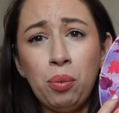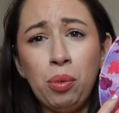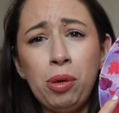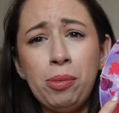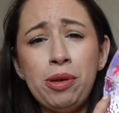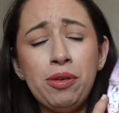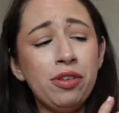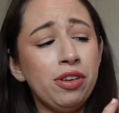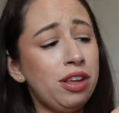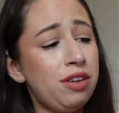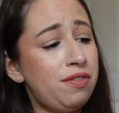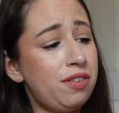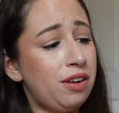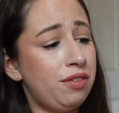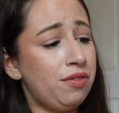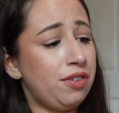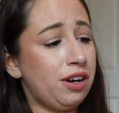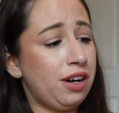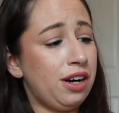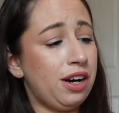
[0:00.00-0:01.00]
will be really
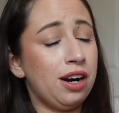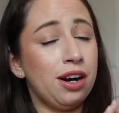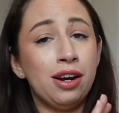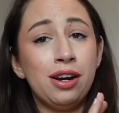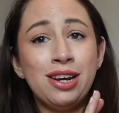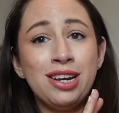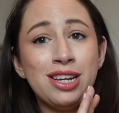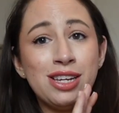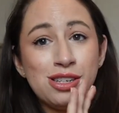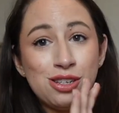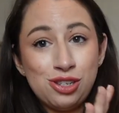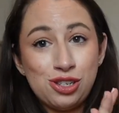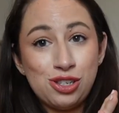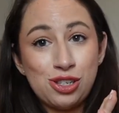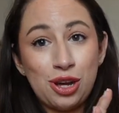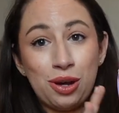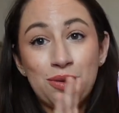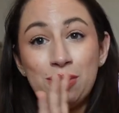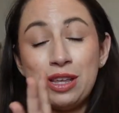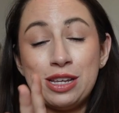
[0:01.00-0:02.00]
fun for her.
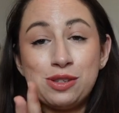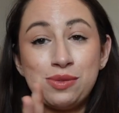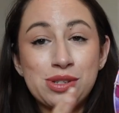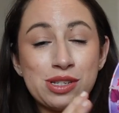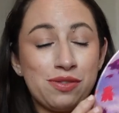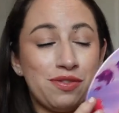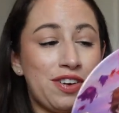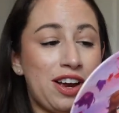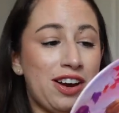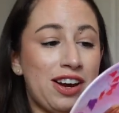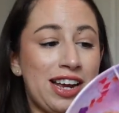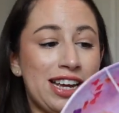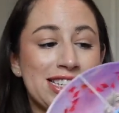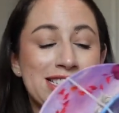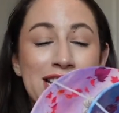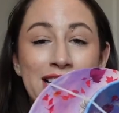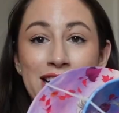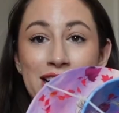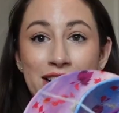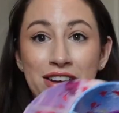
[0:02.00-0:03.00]
So this was a very
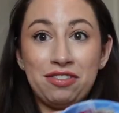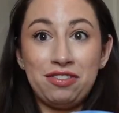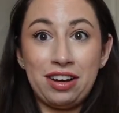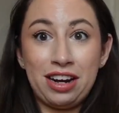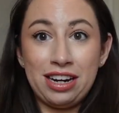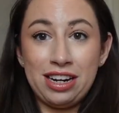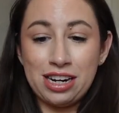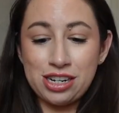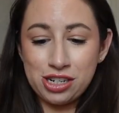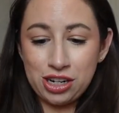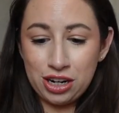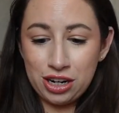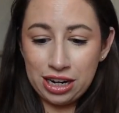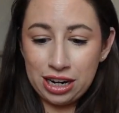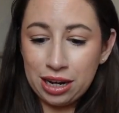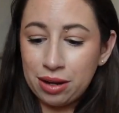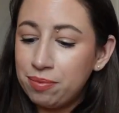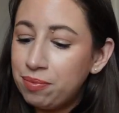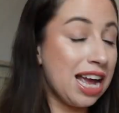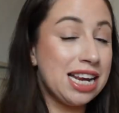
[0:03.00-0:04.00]
exciting find at
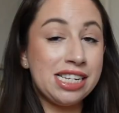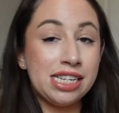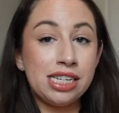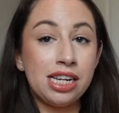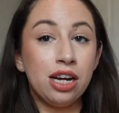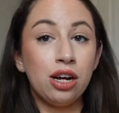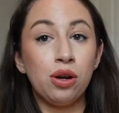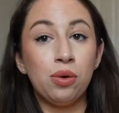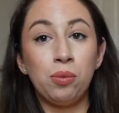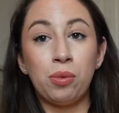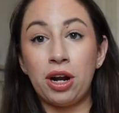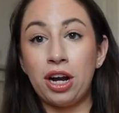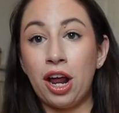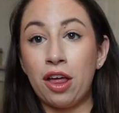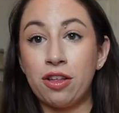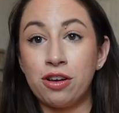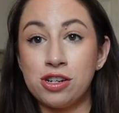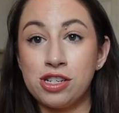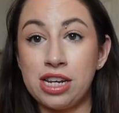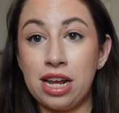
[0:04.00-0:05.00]
Target. I did get her one
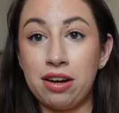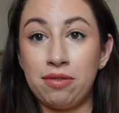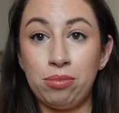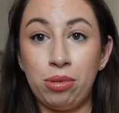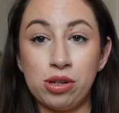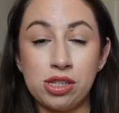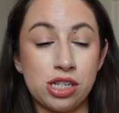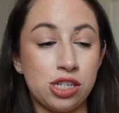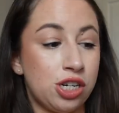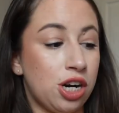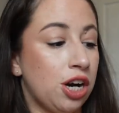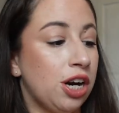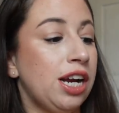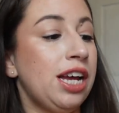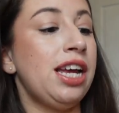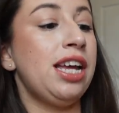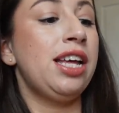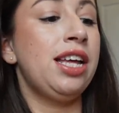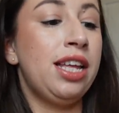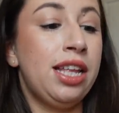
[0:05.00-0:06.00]
other set of bowls at
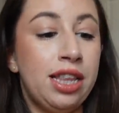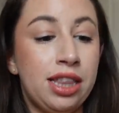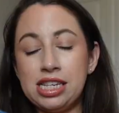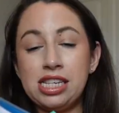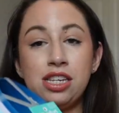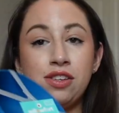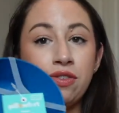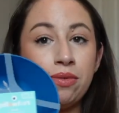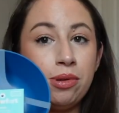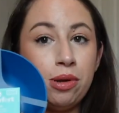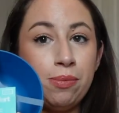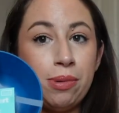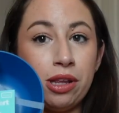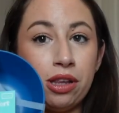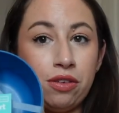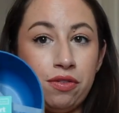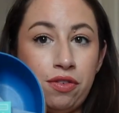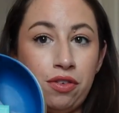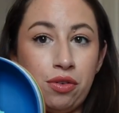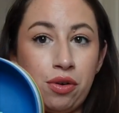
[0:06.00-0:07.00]
Target. This is from their
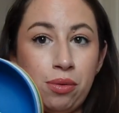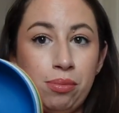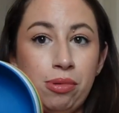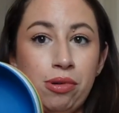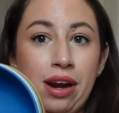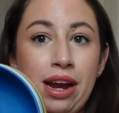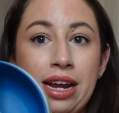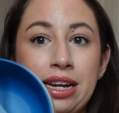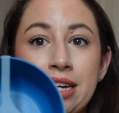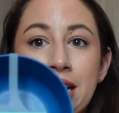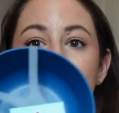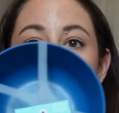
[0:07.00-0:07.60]
Pillow Fort brand